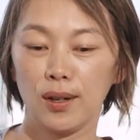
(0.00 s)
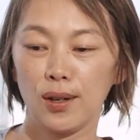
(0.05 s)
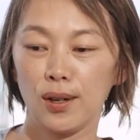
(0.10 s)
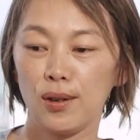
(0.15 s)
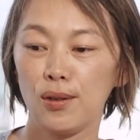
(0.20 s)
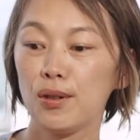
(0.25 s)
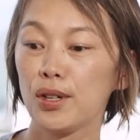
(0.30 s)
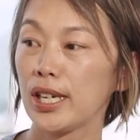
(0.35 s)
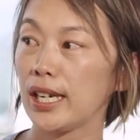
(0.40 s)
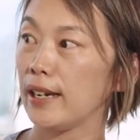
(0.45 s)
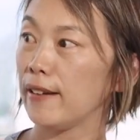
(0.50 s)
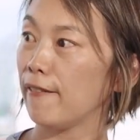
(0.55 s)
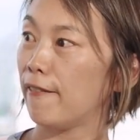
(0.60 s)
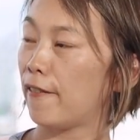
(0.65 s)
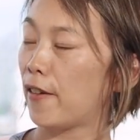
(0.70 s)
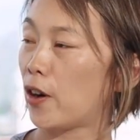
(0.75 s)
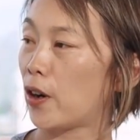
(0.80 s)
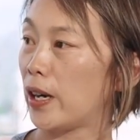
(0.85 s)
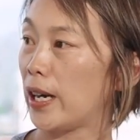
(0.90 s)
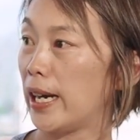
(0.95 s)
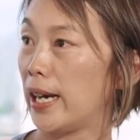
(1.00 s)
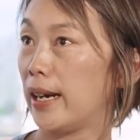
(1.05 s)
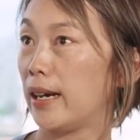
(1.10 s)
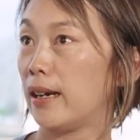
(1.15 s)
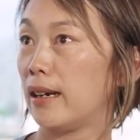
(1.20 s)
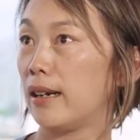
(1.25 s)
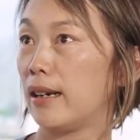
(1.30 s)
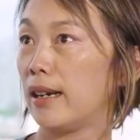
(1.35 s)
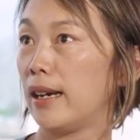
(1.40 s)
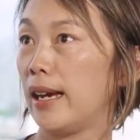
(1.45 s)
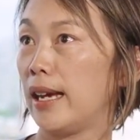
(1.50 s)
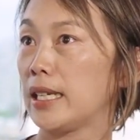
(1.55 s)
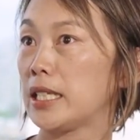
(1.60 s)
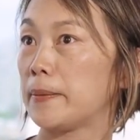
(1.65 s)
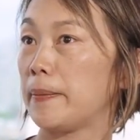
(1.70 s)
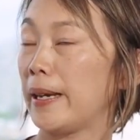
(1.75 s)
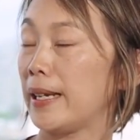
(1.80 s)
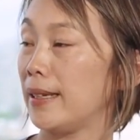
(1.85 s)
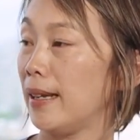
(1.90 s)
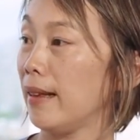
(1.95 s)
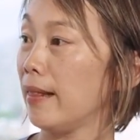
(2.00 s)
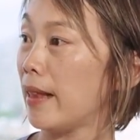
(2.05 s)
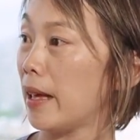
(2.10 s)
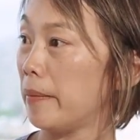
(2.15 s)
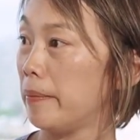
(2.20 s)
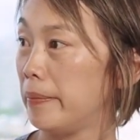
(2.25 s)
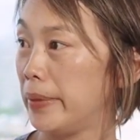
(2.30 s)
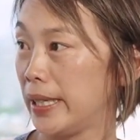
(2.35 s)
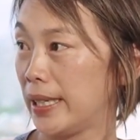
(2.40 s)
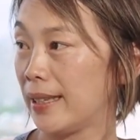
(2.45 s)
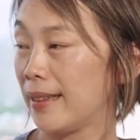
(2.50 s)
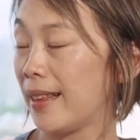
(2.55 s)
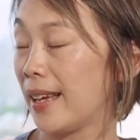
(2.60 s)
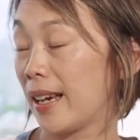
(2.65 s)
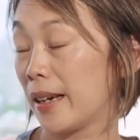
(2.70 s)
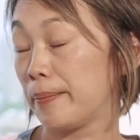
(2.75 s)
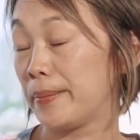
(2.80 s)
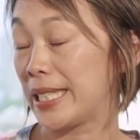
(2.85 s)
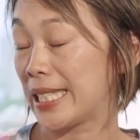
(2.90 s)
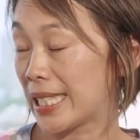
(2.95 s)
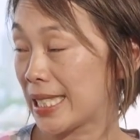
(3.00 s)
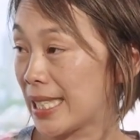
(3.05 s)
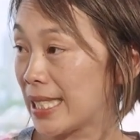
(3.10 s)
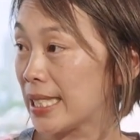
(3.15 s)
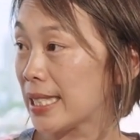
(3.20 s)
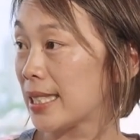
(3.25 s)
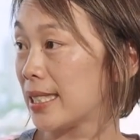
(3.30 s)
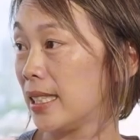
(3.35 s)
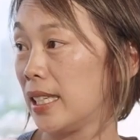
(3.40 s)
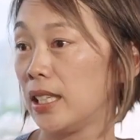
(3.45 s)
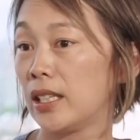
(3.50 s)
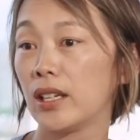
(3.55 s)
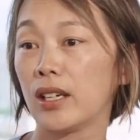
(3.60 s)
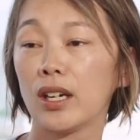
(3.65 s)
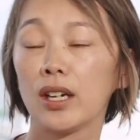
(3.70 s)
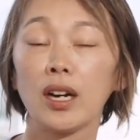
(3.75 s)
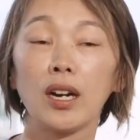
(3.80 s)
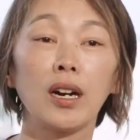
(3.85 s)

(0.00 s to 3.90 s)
looking for expanding their business in